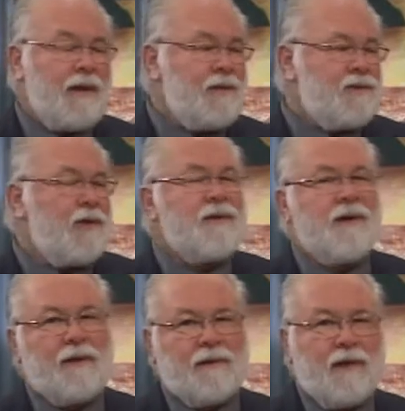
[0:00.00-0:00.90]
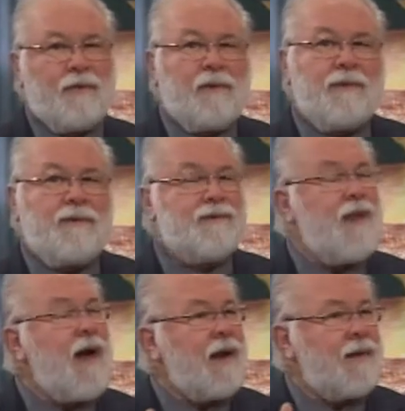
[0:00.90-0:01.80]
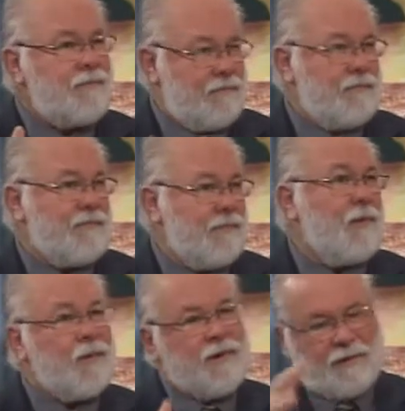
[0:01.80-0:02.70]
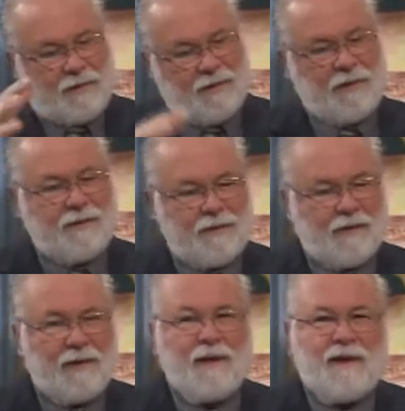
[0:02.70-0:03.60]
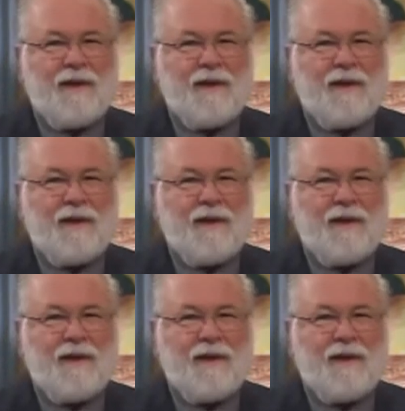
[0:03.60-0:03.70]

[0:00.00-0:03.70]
any Gentile, anyone who is not born in the, in the,